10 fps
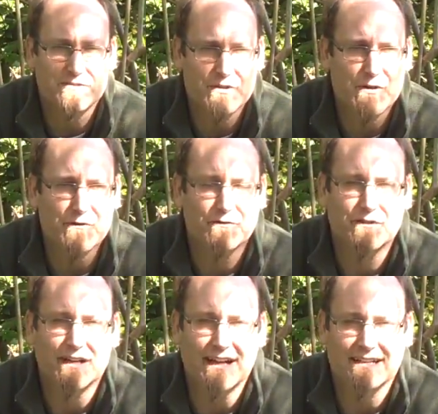served
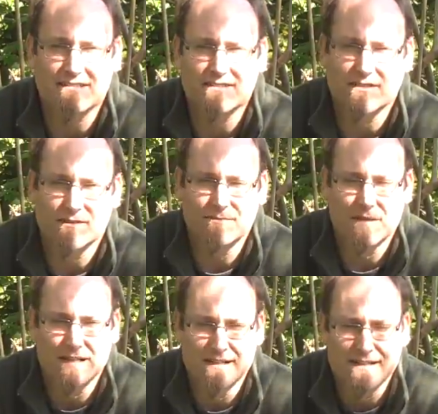us.
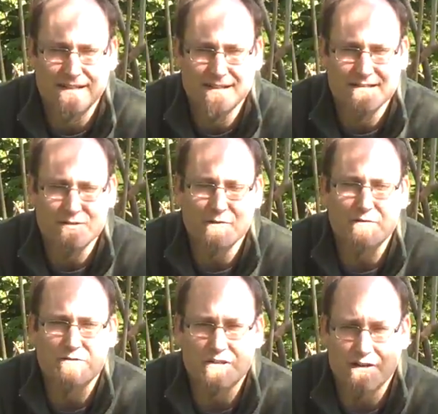
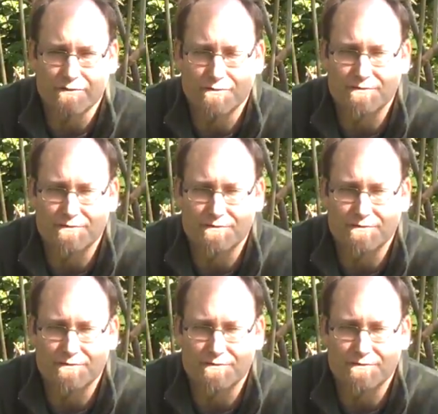Served yourself.